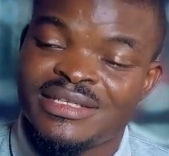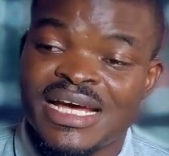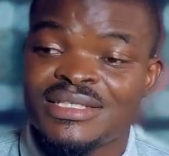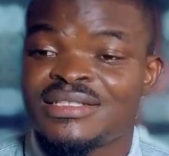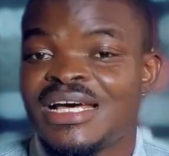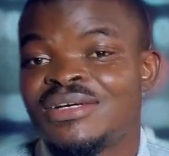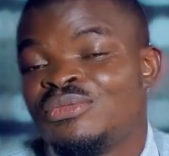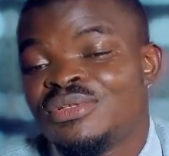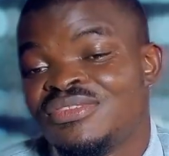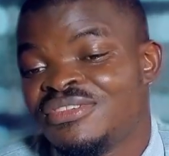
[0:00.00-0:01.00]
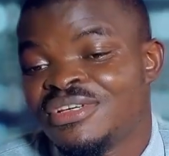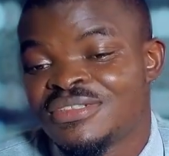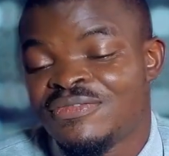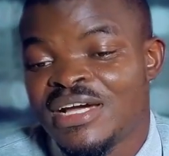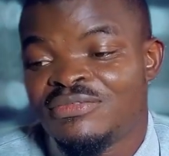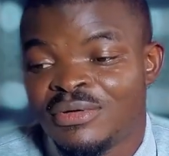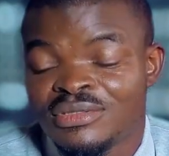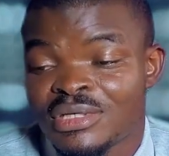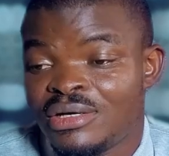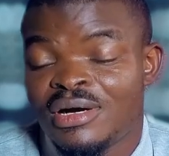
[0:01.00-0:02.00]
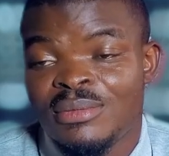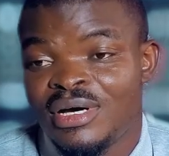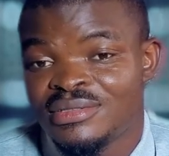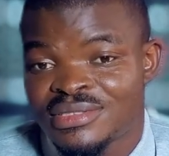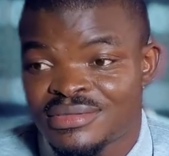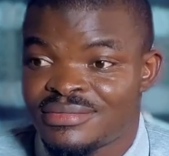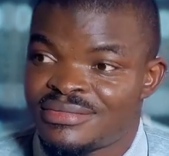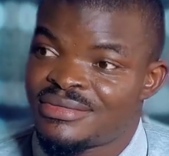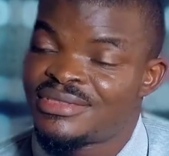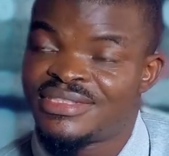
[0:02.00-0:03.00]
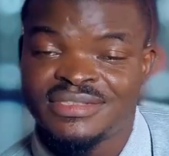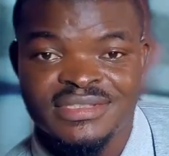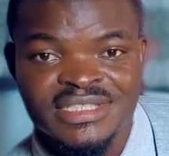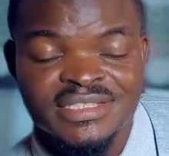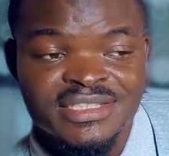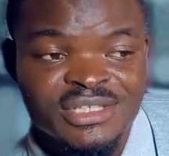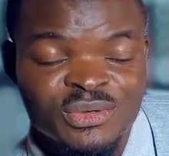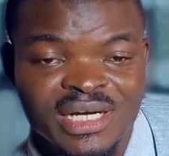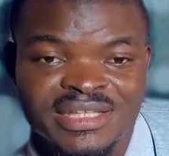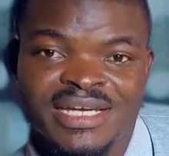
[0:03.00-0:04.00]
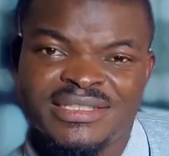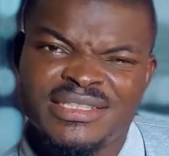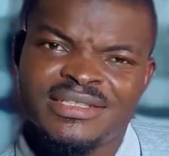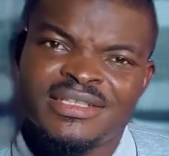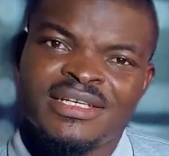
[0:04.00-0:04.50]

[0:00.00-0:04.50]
that will be giving us 5 point or about 6 kilowatts, I think.